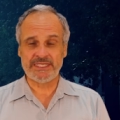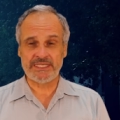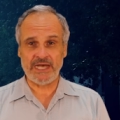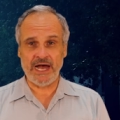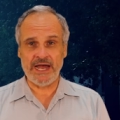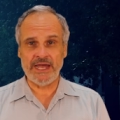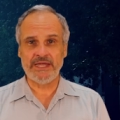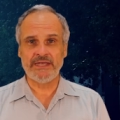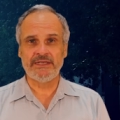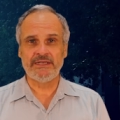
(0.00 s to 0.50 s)

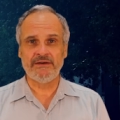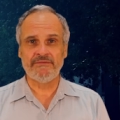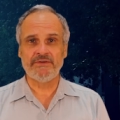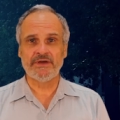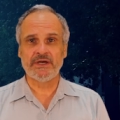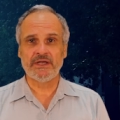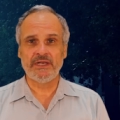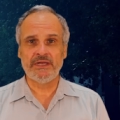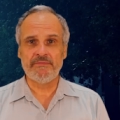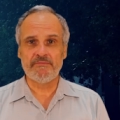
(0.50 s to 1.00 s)

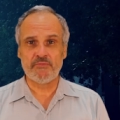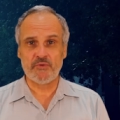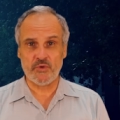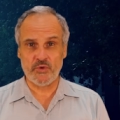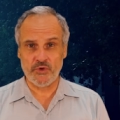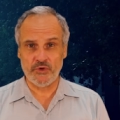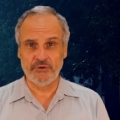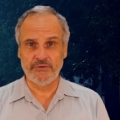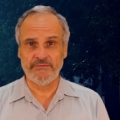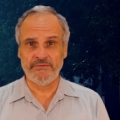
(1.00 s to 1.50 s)
scientifically
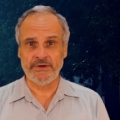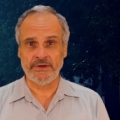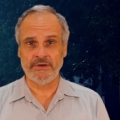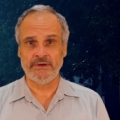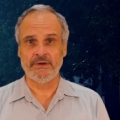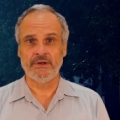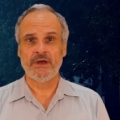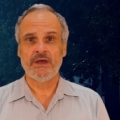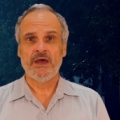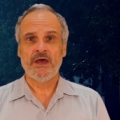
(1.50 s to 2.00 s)
proven
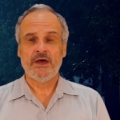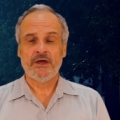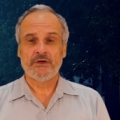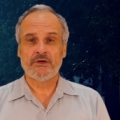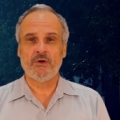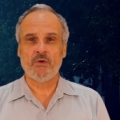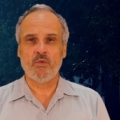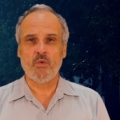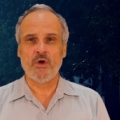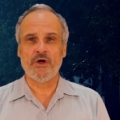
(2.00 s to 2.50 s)

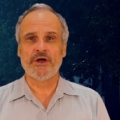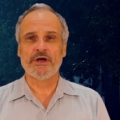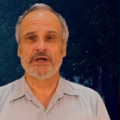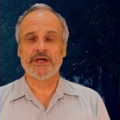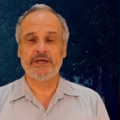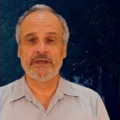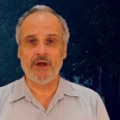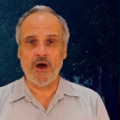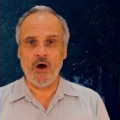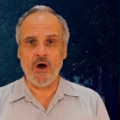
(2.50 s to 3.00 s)
to work
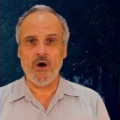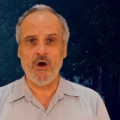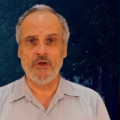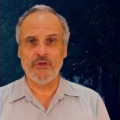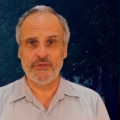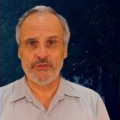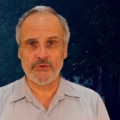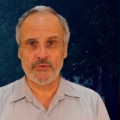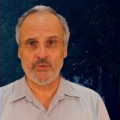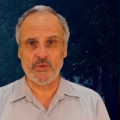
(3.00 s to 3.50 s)
in all
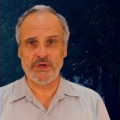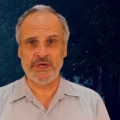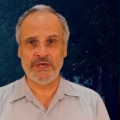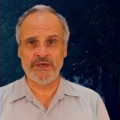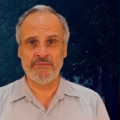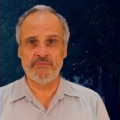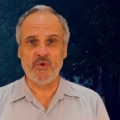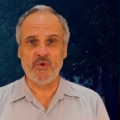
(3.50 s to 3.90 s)
three